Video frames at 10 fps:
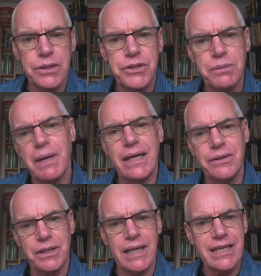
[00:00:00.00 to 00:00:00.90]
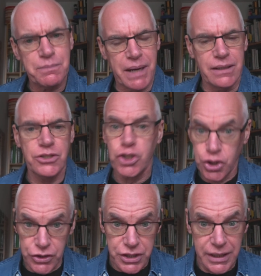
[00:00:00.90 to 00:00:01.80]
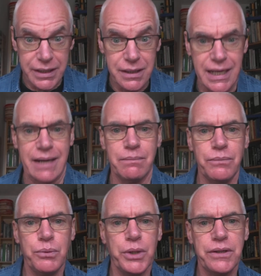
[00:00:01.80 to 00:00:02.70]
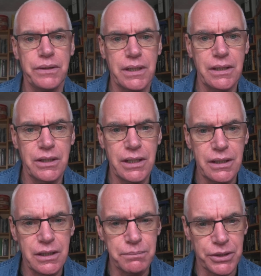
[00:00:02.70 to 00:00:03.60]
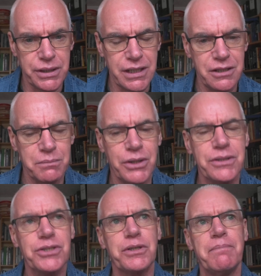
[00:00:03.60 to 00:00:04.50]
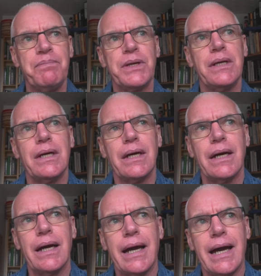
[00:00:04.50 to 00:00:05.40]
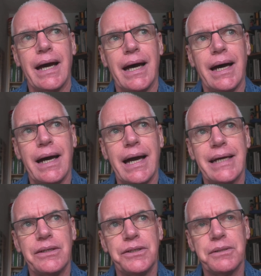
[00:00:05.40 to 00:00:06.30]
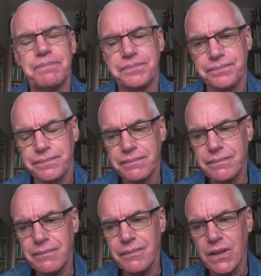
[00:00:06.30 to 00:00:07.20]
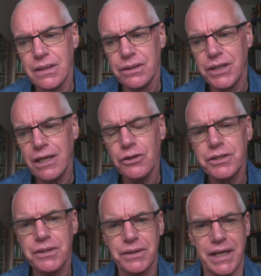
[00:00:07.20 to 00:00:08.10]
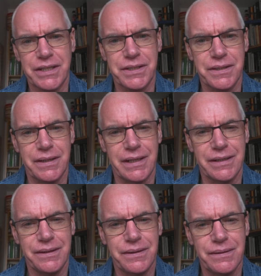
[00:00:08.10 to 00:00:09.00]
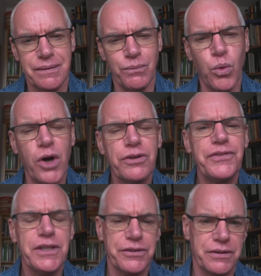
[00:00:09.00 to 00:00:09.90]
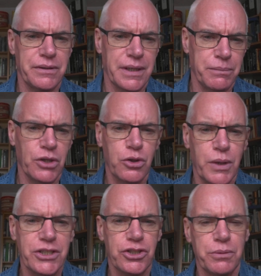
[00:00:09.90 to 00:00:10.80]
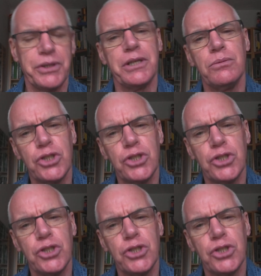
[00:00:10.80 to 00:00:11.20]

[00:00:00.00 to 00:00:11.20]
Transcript: to make the legs balance, just like had happened with the Bonahinya monastery. And they looked at this, and one of the other, and I'm not quite sure whether it was